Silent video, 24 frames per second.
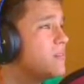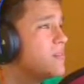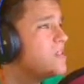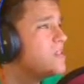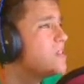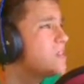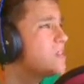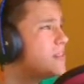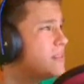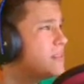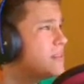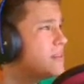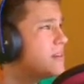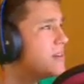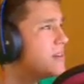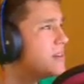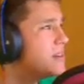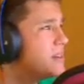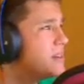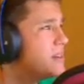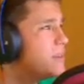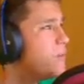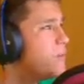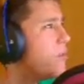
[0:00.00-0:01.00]
Just
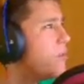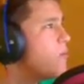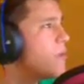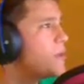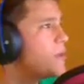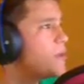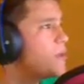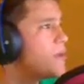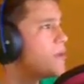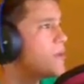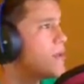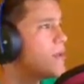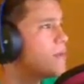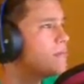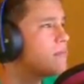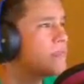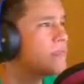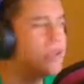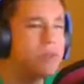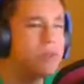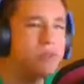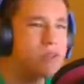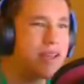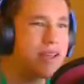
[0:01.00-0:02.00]
DLC? We want you to be able
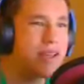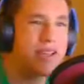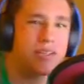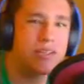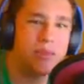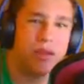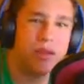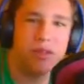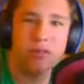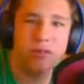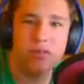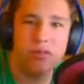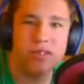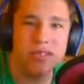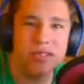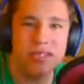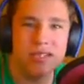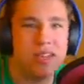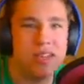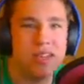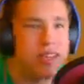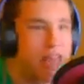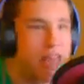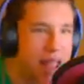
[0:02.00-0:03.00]
to use Xbox
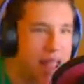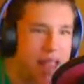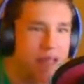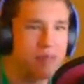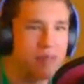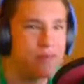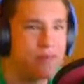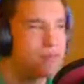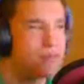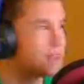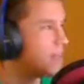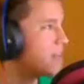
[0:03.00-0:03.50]
360 games,